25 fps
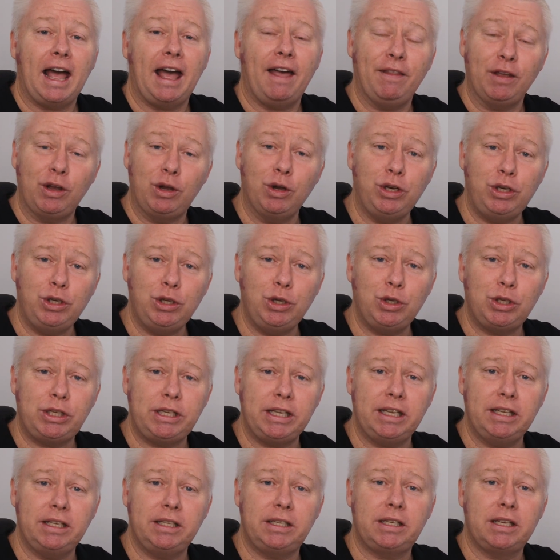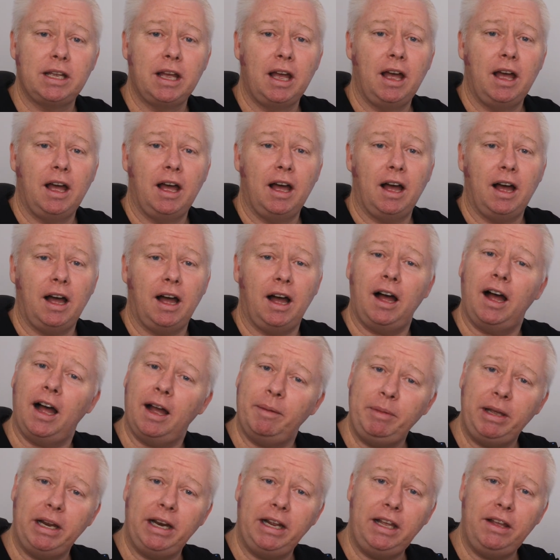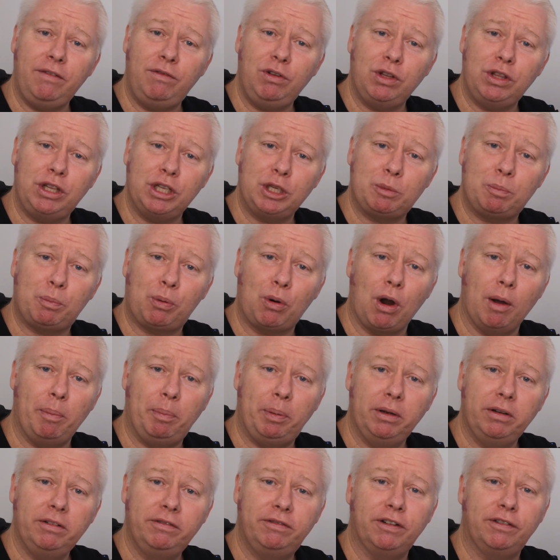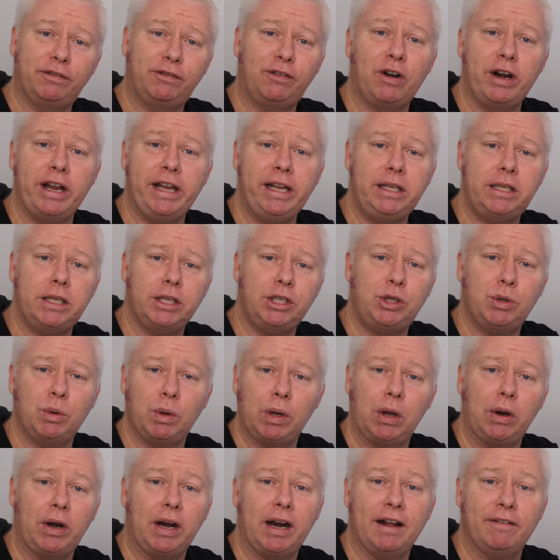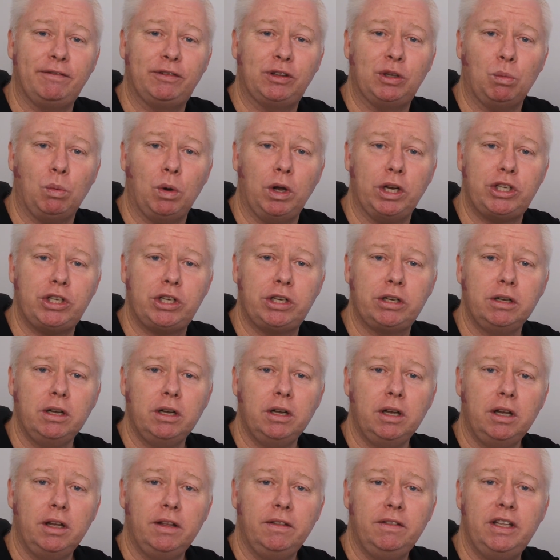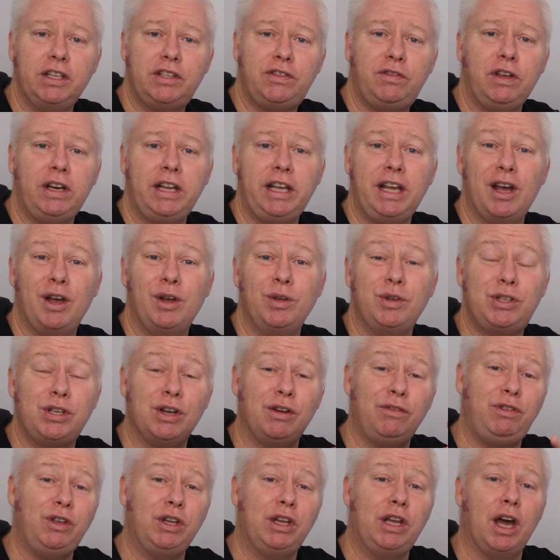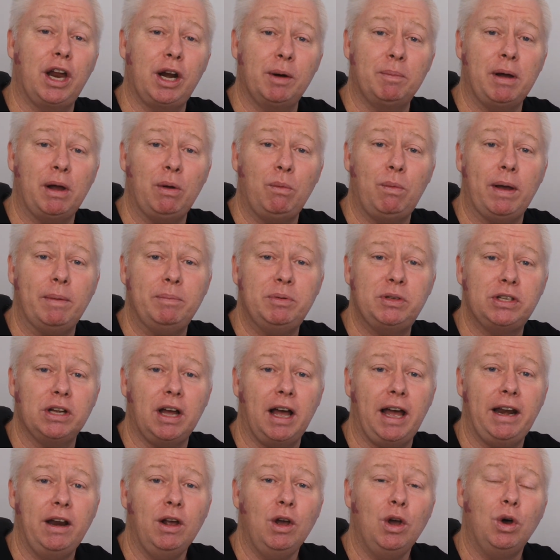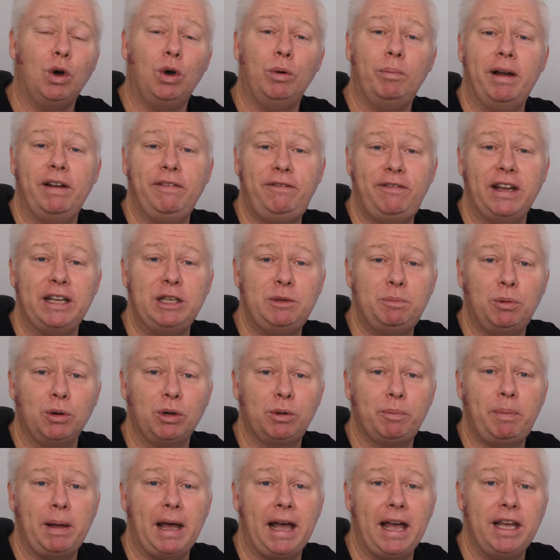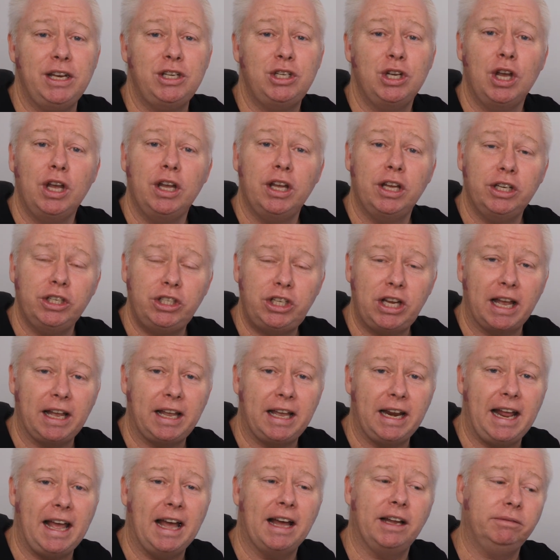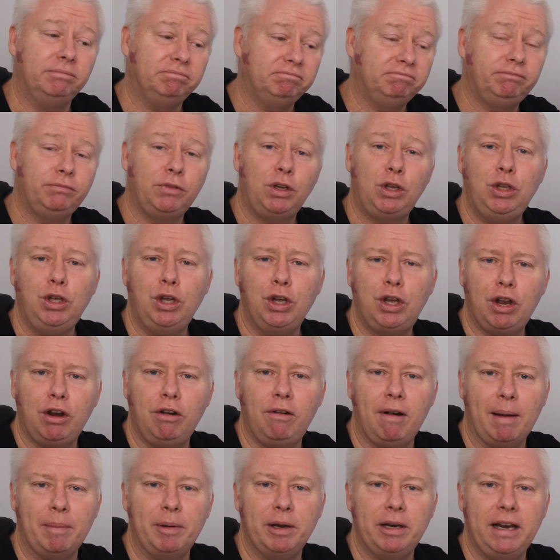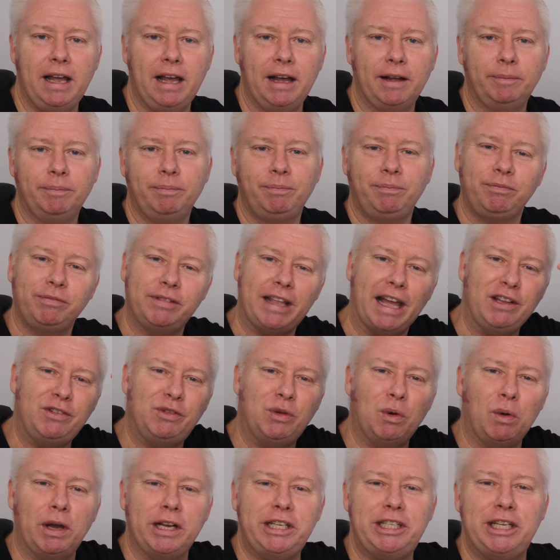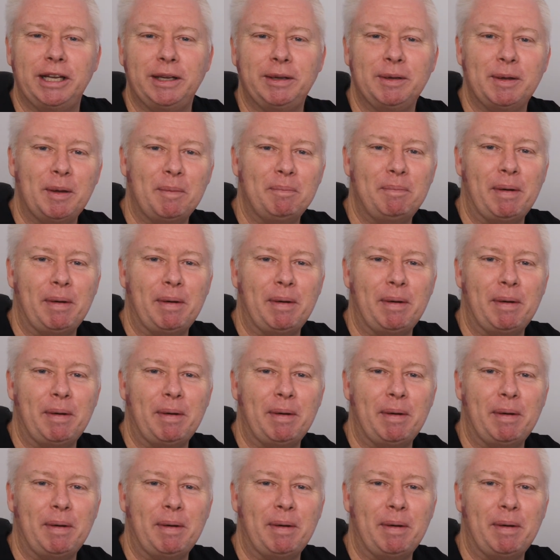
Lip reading: And the good news is, I'm going to give you this prop for free since you were good enough to watch this video. So if you go to my website or my Facebook page and check it out, you can grab it now. Thanks for watching.